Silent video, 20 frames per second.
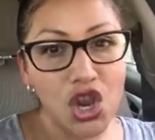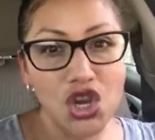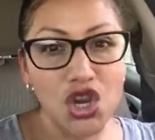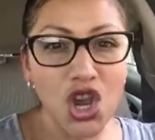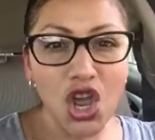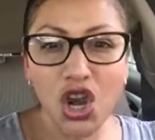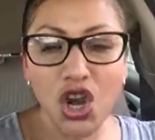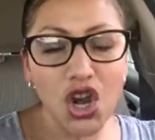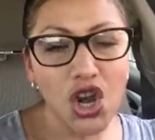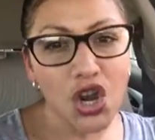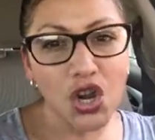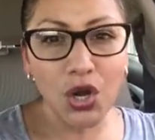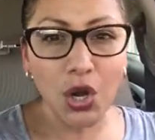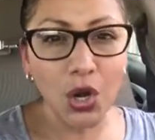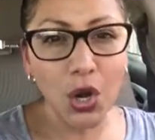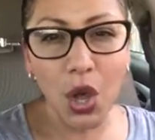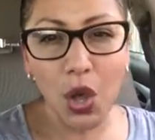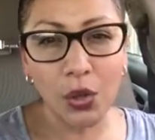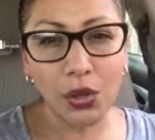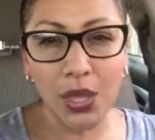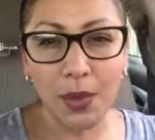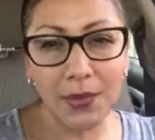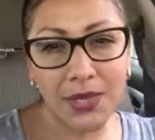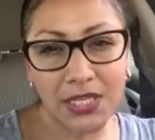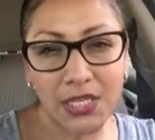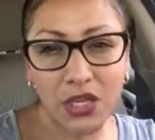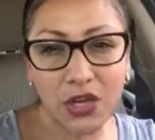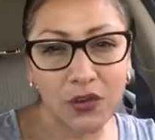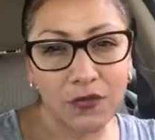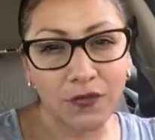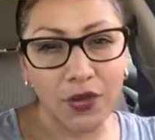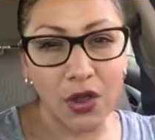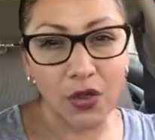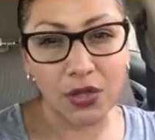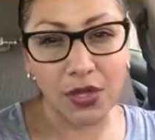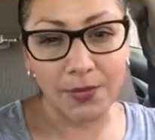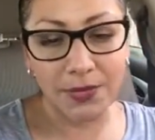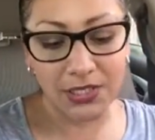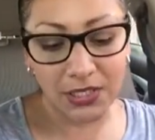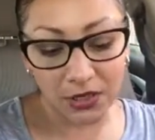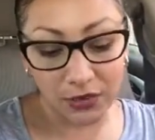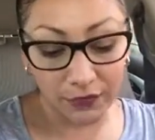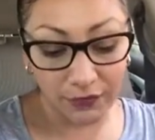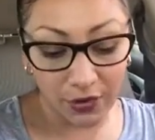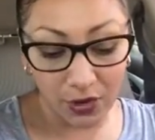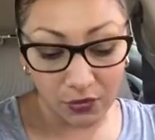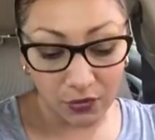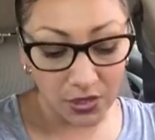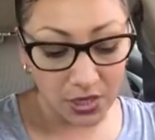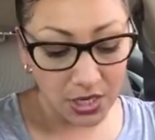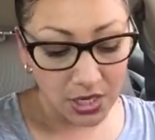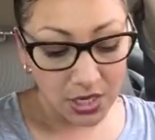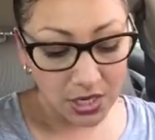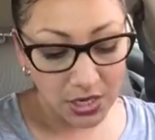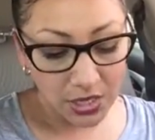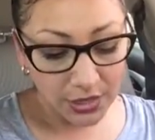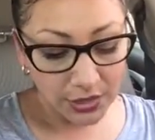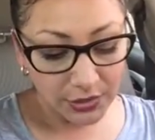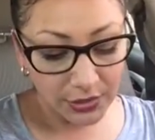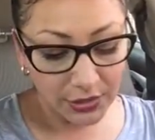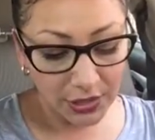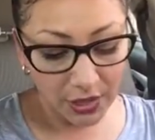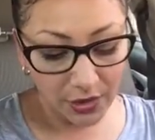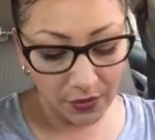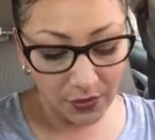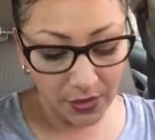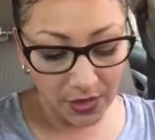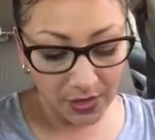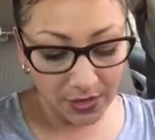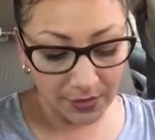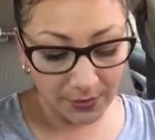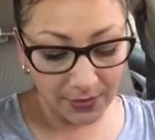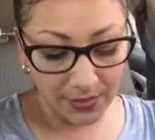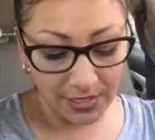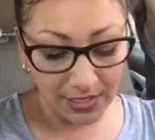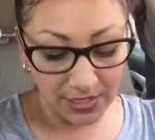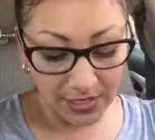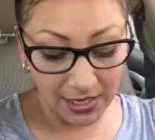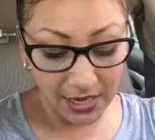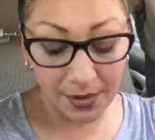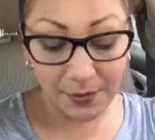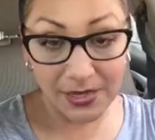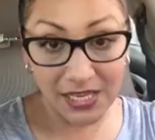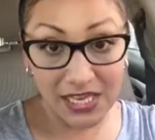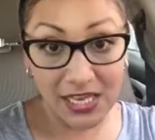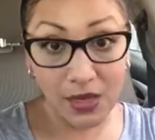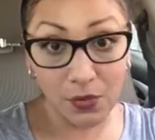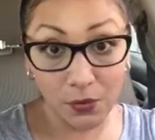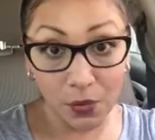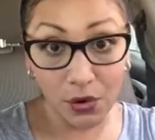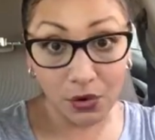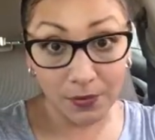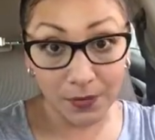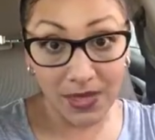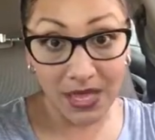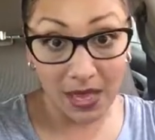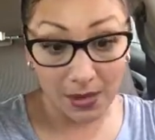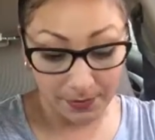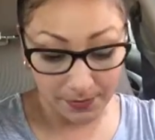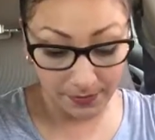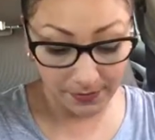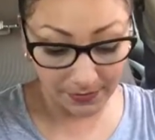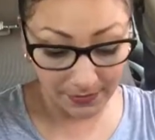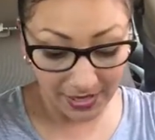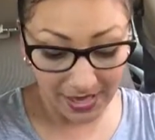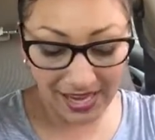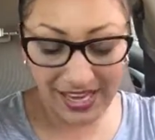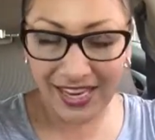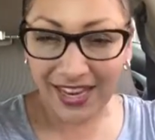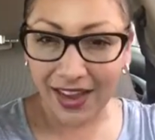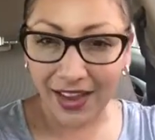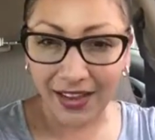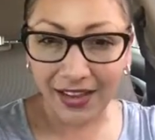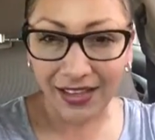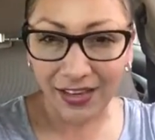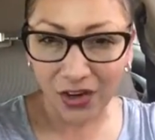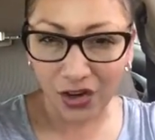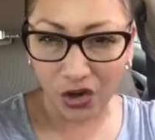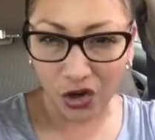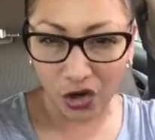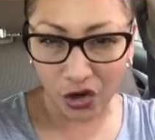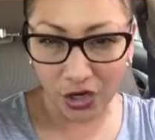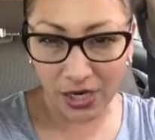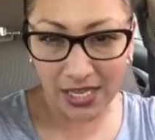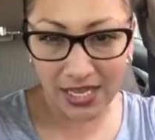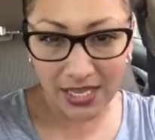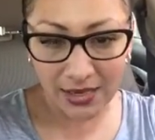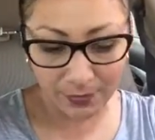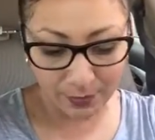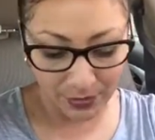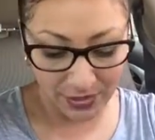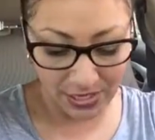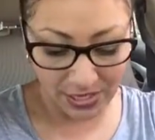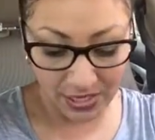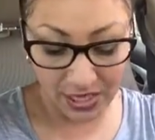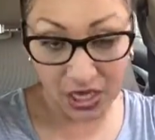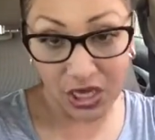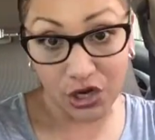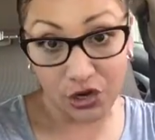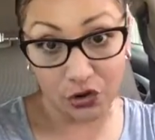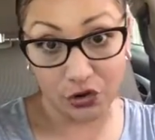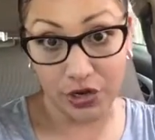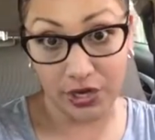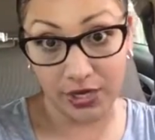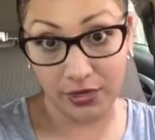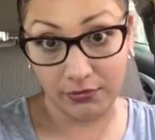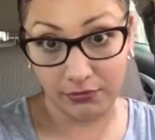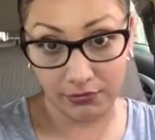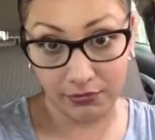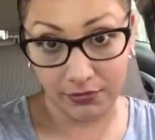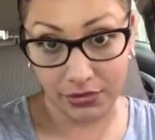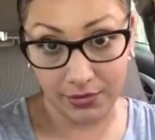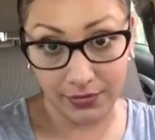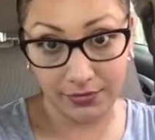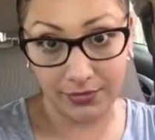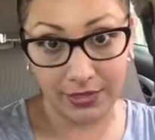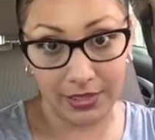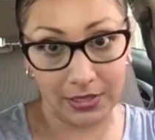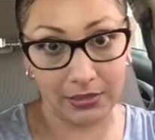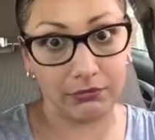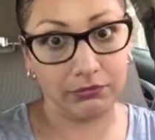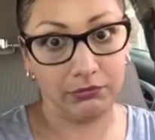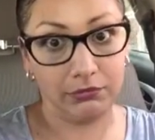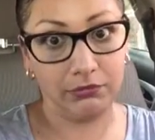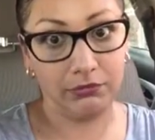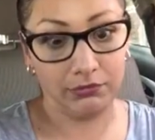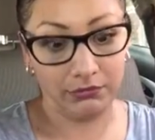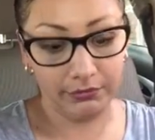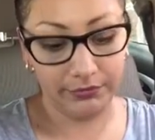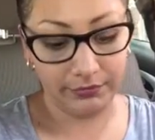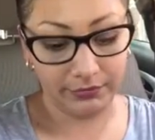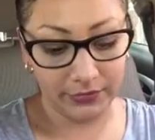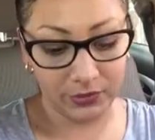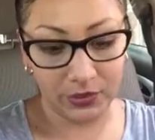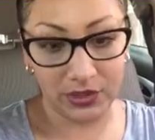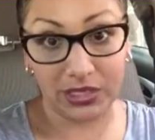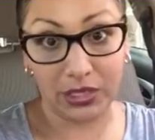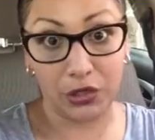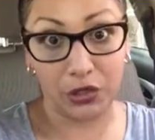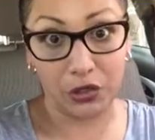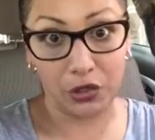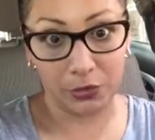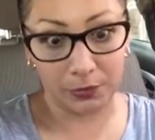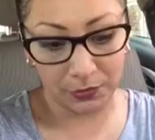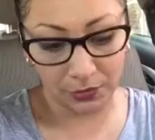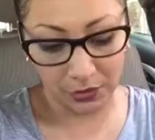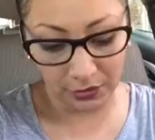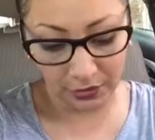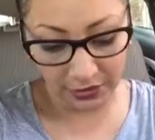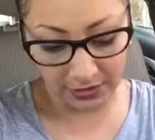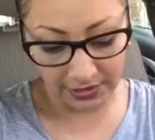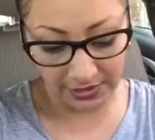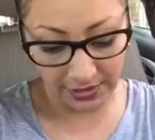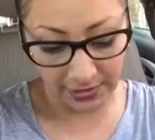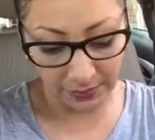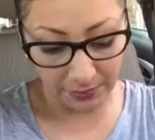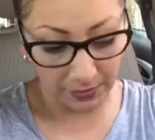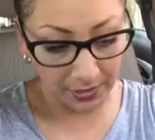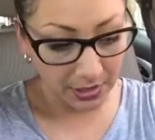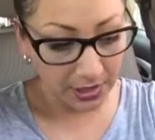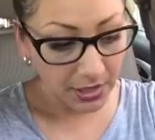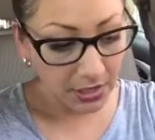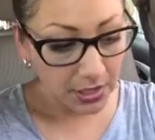No. Let me see your phone. Let me see your phone. So, and I mean, he woke me up. I kind of heard it, but he heard it. Like, it was like an alarm clock to him.